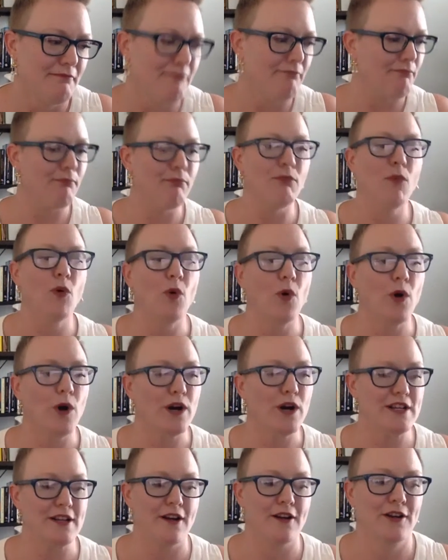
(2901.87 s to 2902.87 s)
more
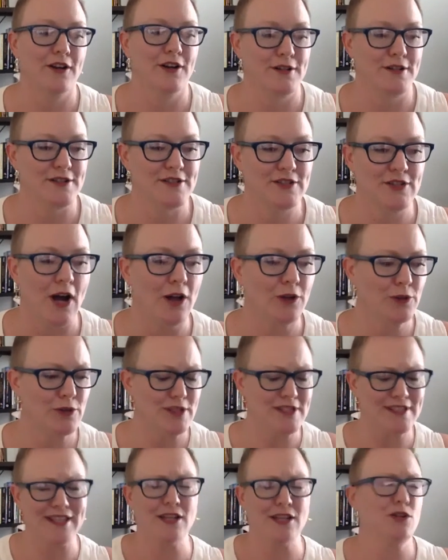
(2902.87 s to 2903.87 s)
younger
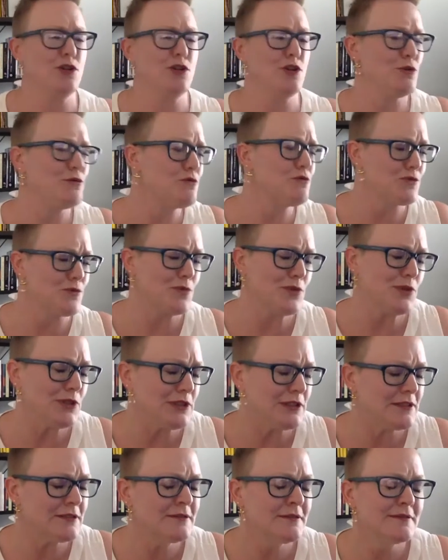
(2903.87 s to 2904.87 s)
scholars than
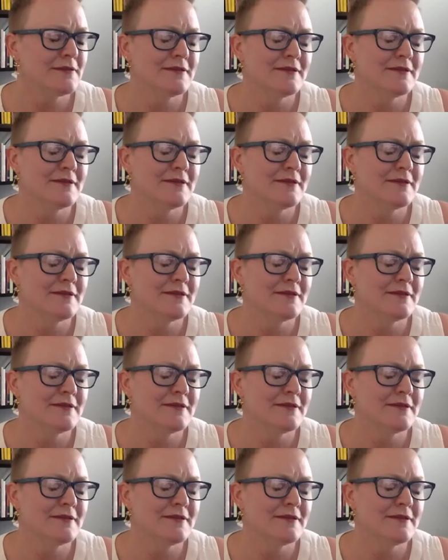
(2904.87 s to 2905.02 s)
usual